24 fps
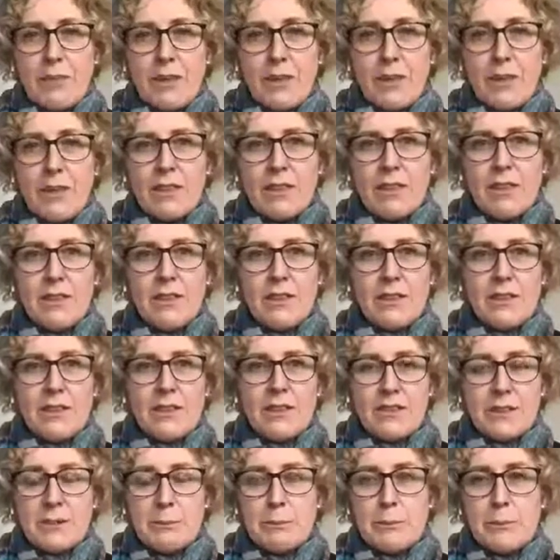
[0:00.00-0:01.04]
the
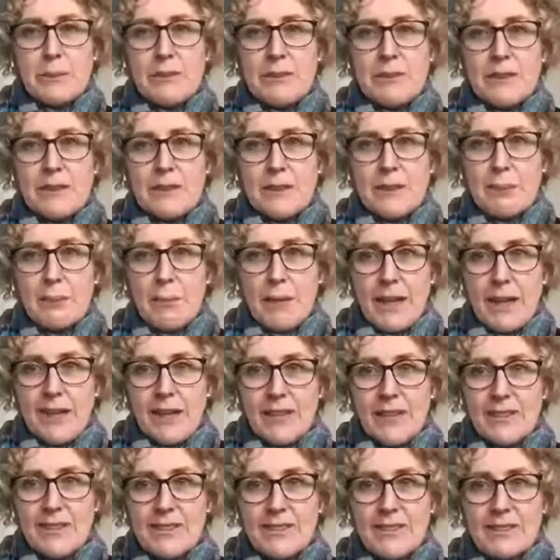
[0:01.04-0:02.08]
dips and the
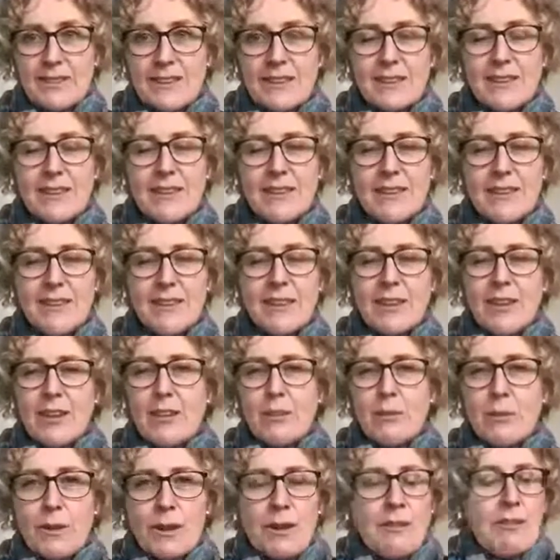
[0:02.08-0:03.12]
peaks and the
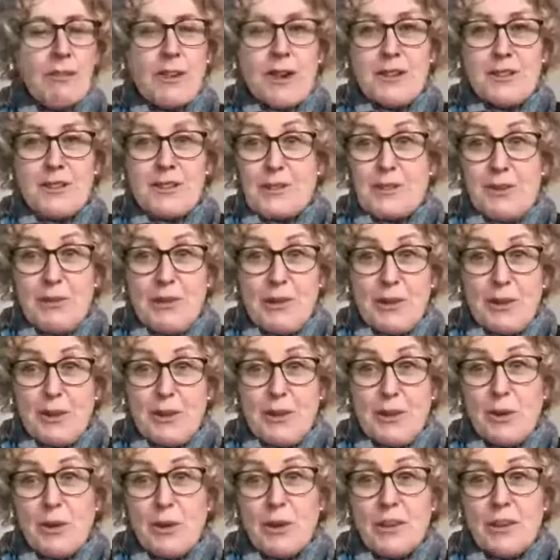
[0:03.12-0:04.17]
whatever else you want to
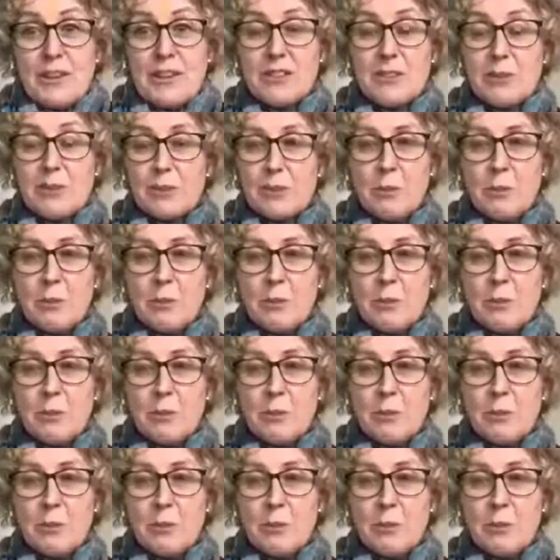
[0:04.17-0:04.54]
call it,